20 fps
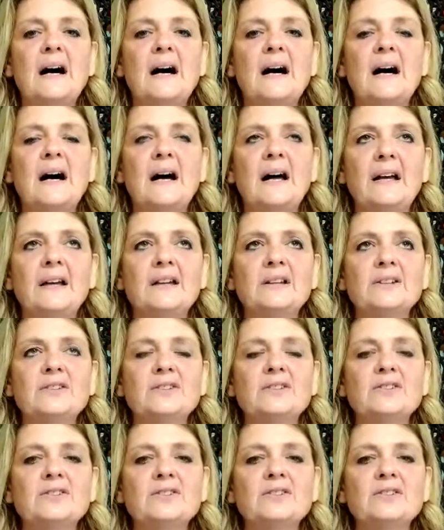I
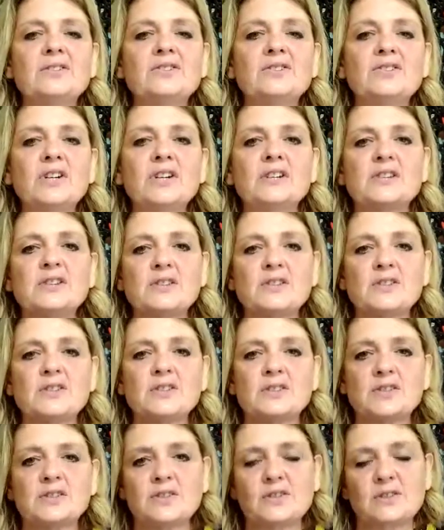
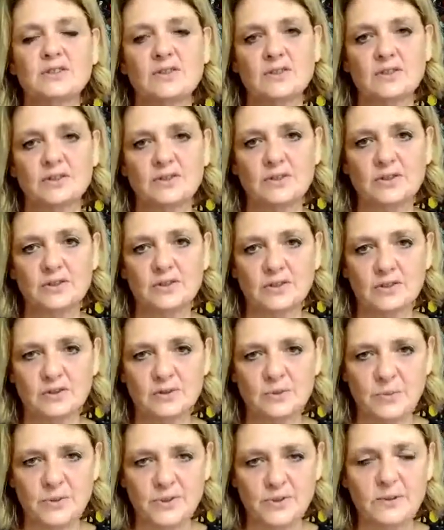just
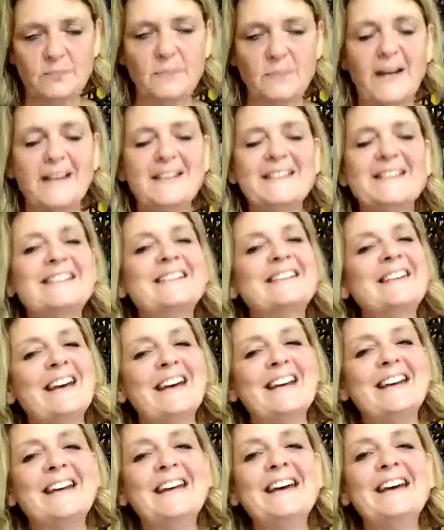was reminded
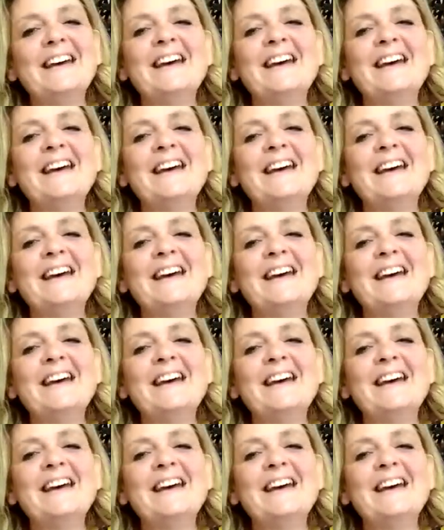then